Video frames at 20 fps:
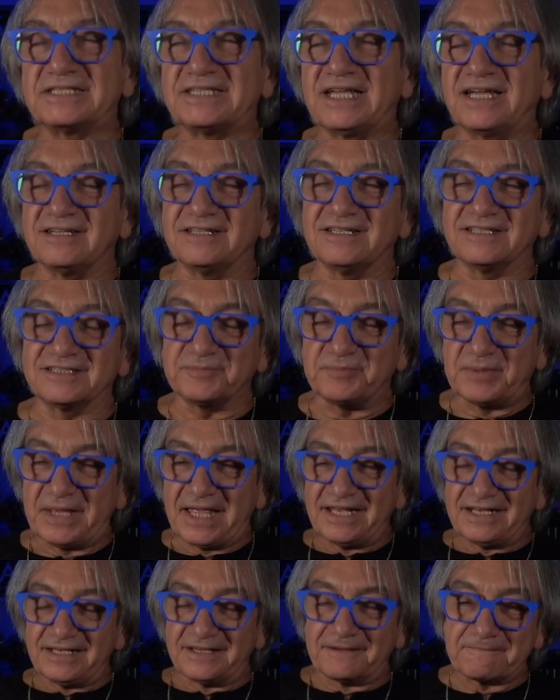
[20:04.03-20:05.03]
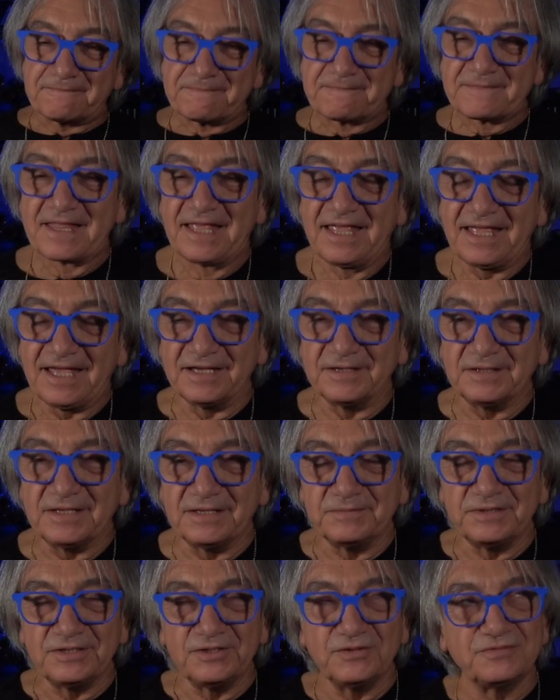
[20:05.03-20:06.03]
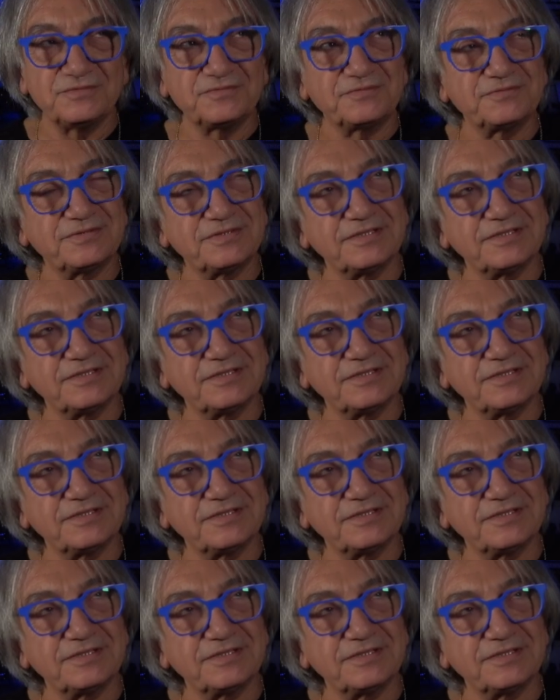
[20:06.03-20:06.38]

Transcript: that and expanding. I, I mean, you've.